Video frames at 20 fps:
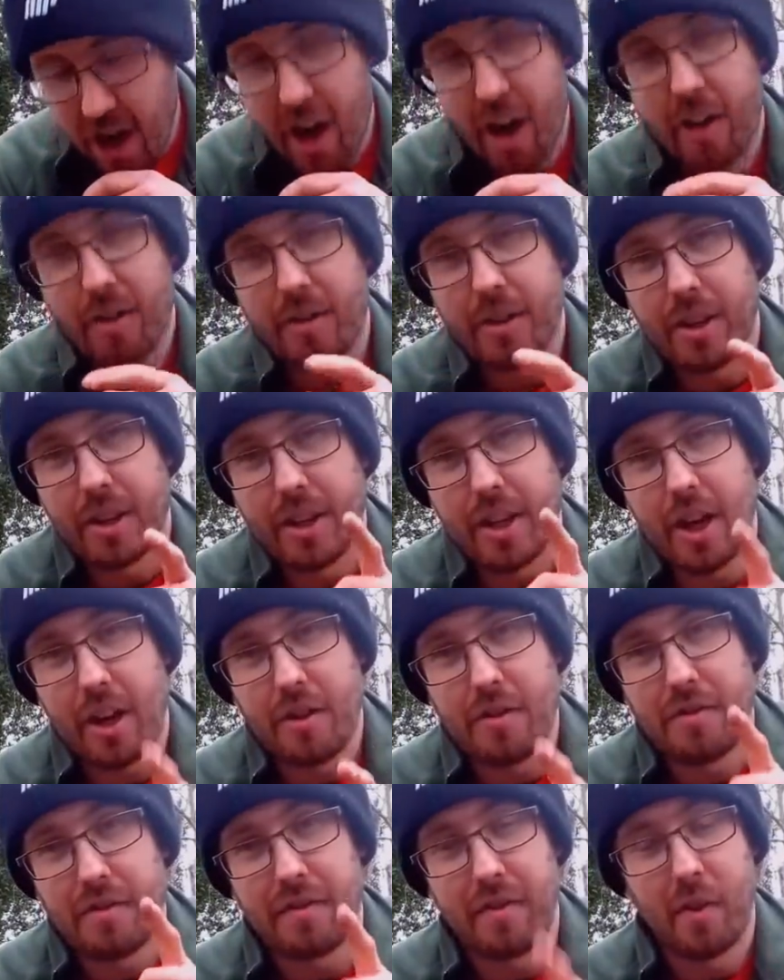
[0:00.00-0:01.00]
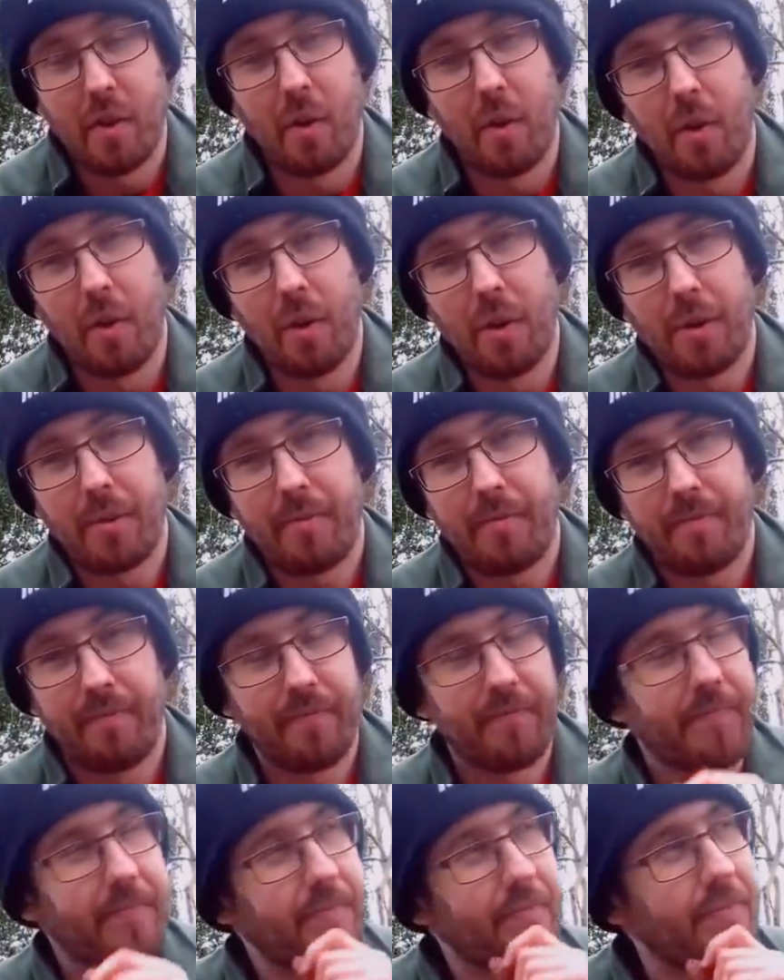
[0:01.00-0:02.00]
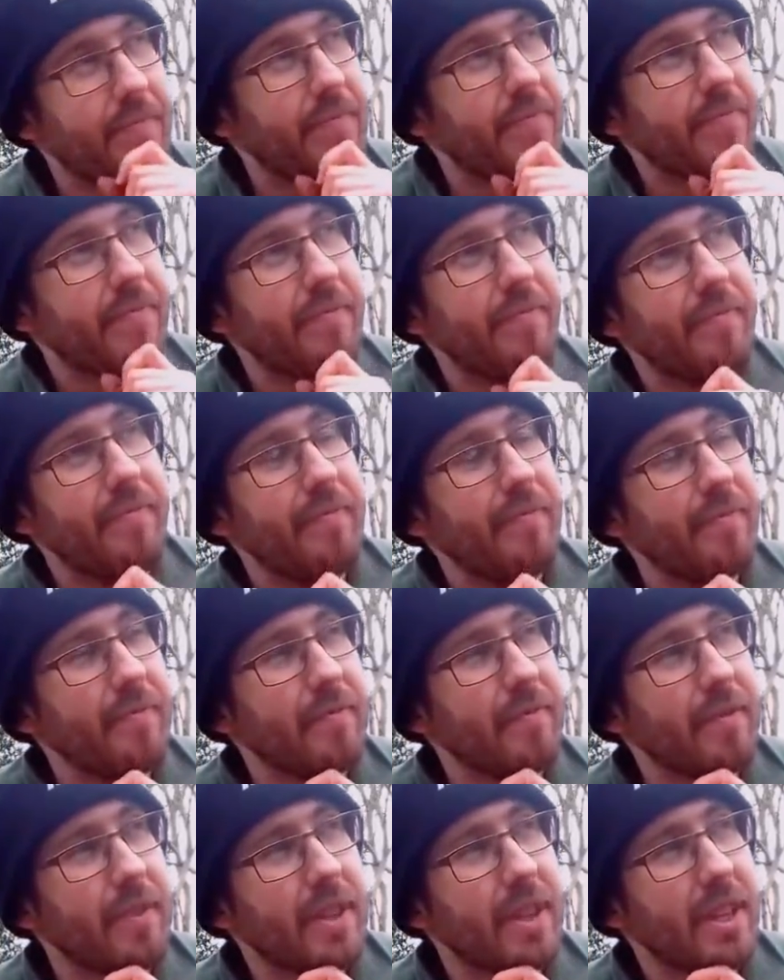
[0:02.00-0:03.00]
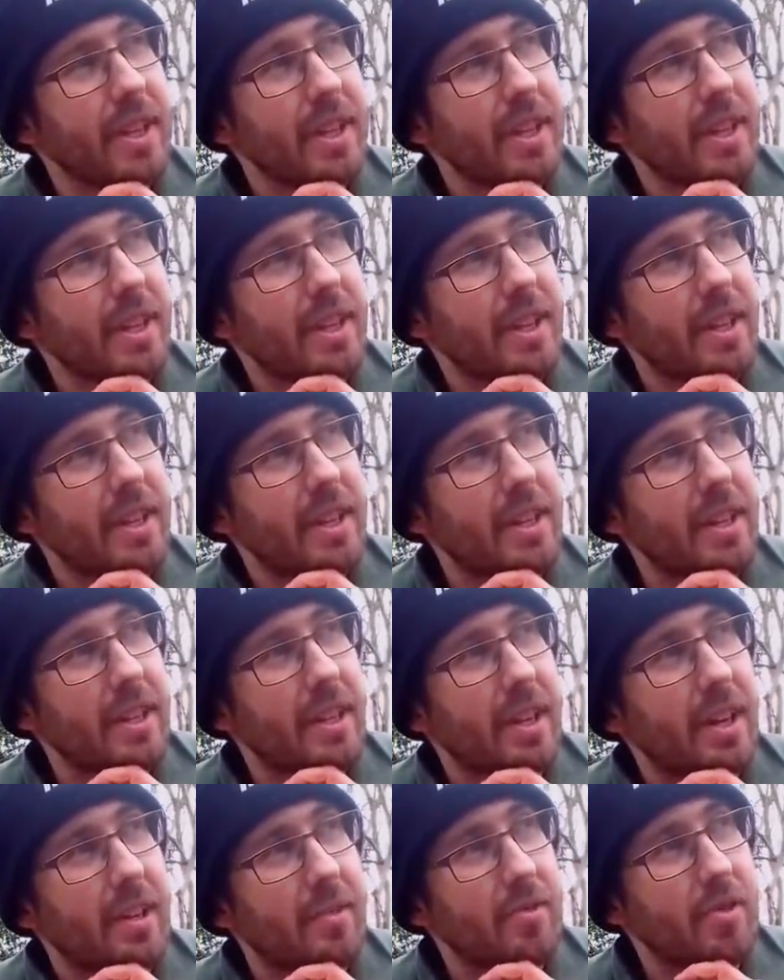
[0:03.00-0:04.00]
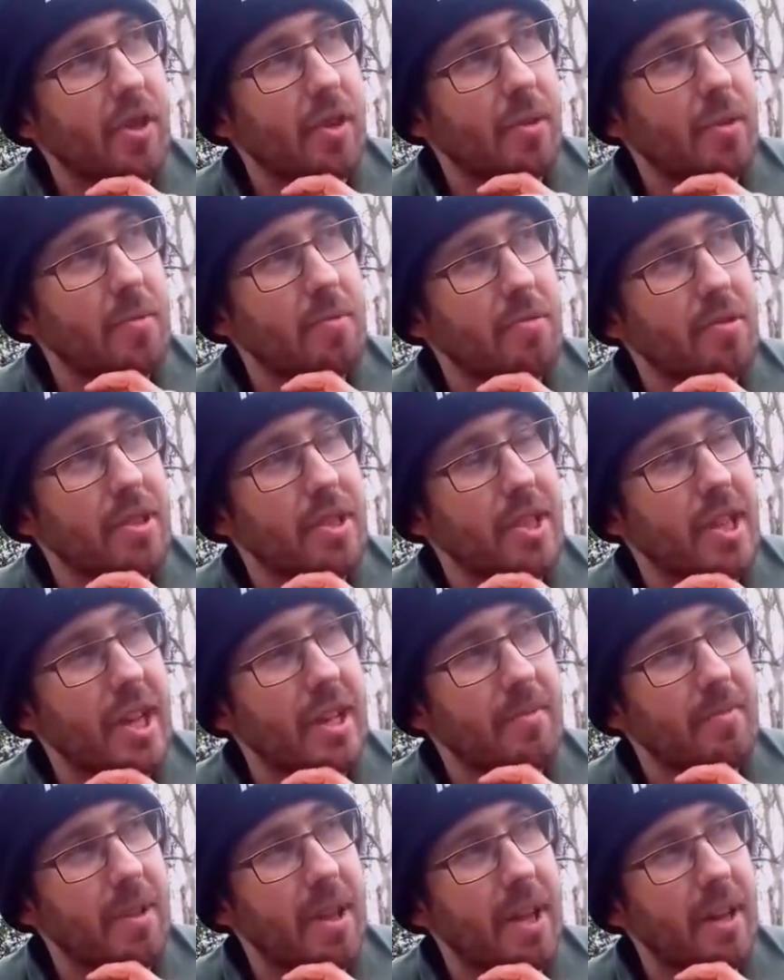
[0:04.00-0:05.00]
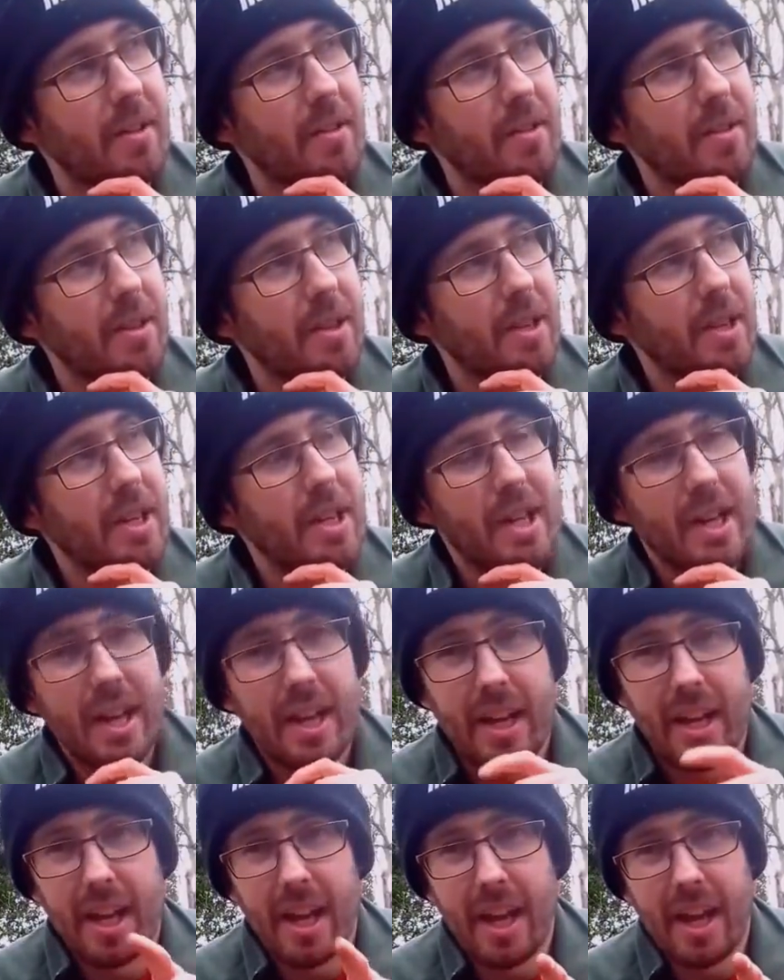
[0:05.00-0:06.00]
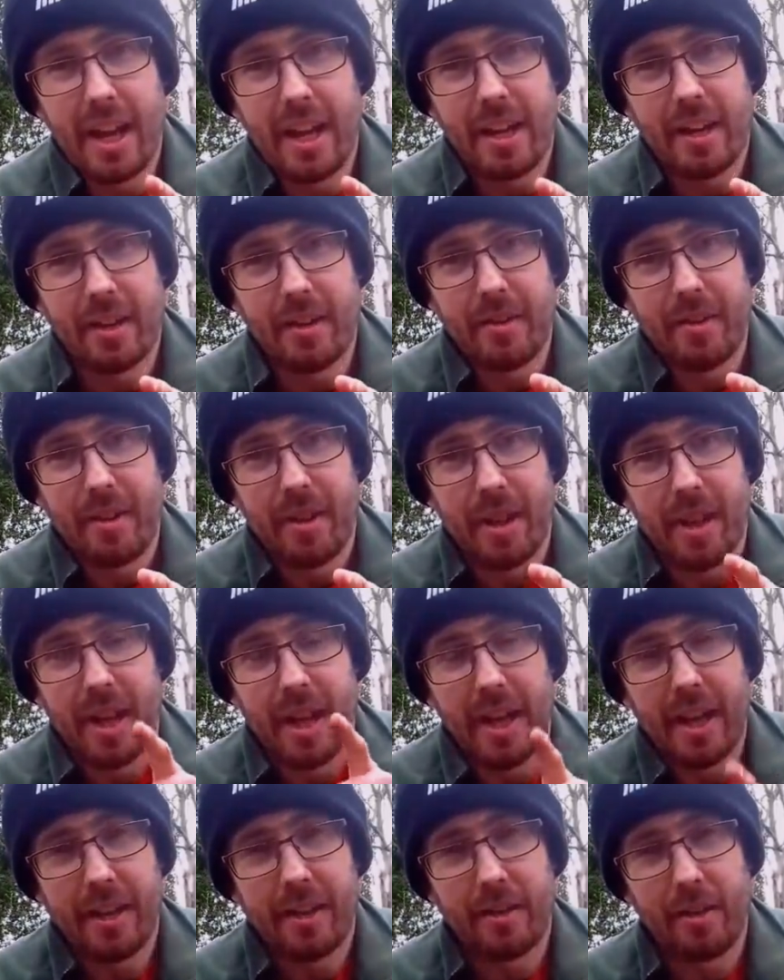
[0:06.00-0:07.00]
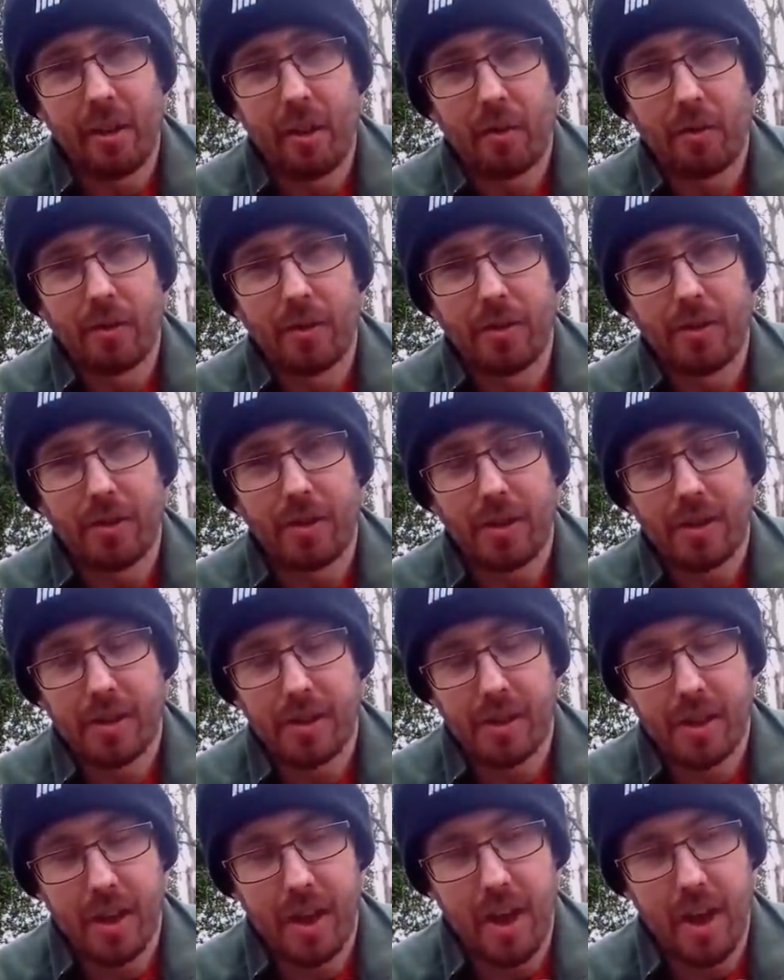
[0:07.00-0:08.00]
I'm going to go for, I'm trying to remember his name now, Iain Lawrence,